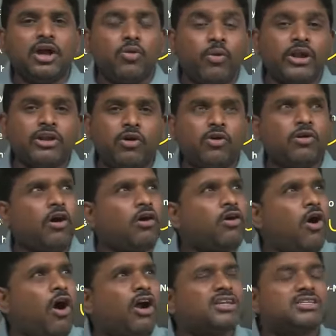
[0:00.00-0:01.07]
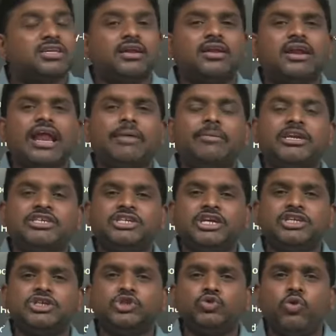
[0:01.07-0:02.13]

1 o'clock, hot sun, climate change.